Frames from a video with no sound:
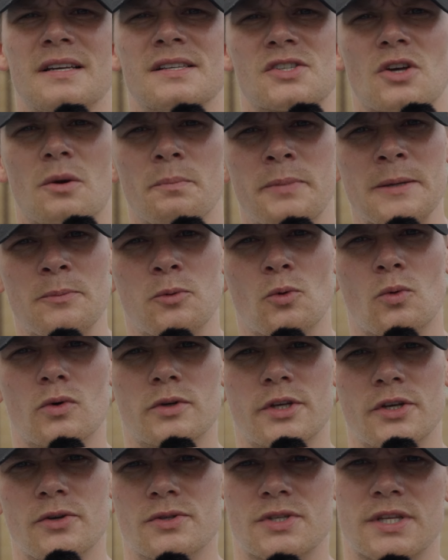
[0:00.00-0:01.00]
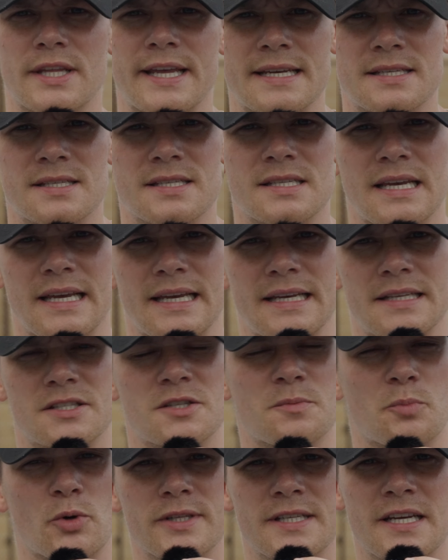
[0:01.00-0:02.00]
Some people will use this in
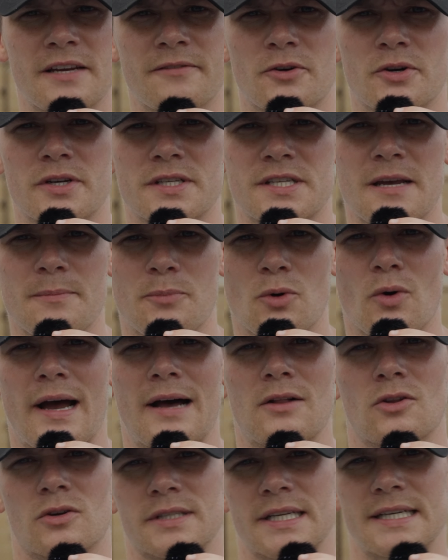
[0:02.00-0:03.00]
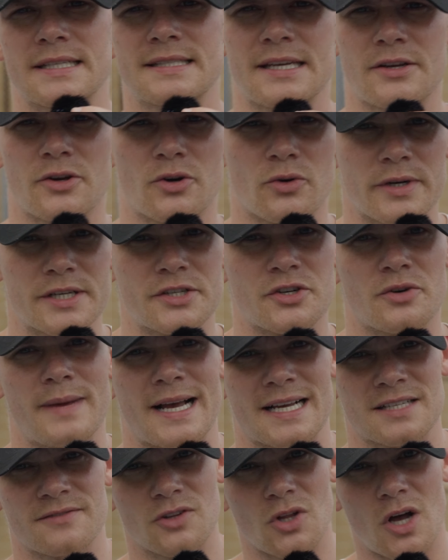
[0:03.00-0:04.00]
sprinting, for example. How long did it take you to reach your
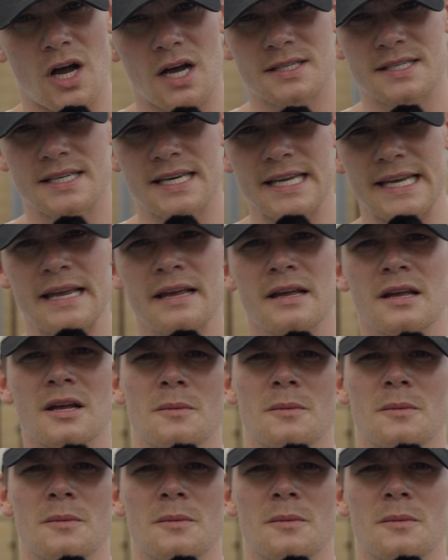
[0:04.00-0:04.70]
max velocity?